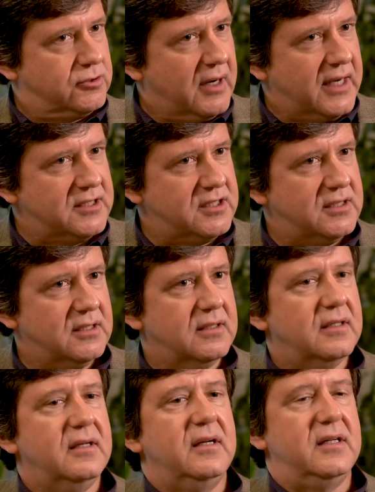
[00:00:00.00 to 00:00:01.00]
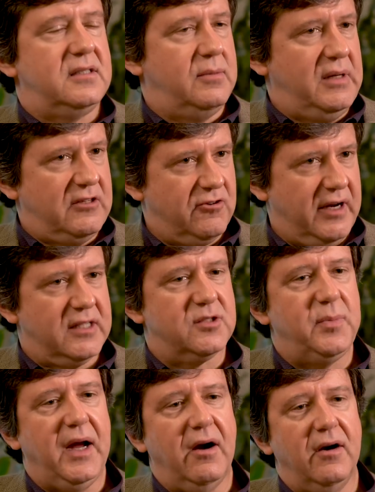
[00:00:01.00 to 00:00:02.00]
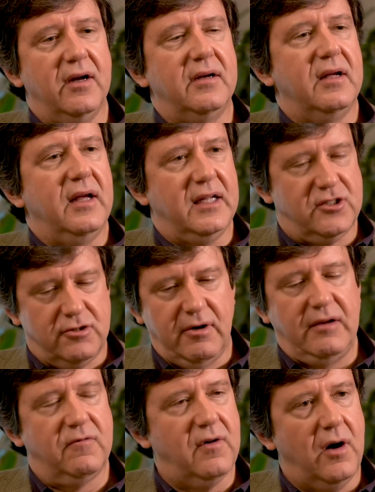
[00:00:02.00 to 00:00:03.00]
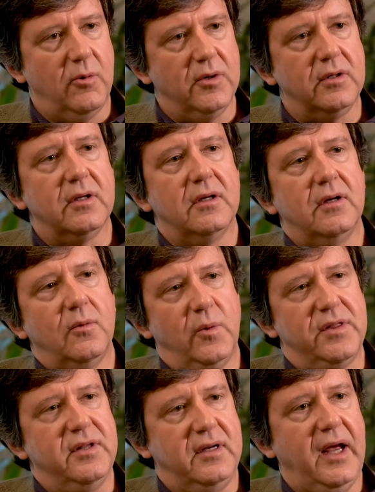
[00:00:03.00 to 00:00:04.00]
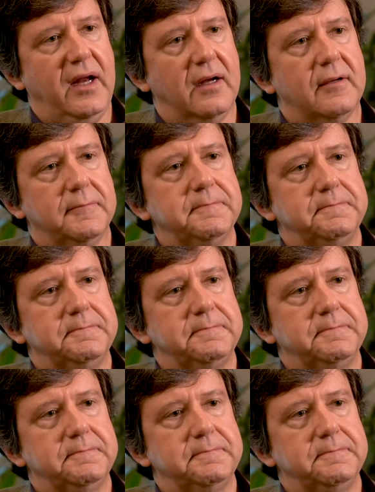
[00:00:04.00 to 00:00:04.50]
trust, is to be transparent and straightforward with the data.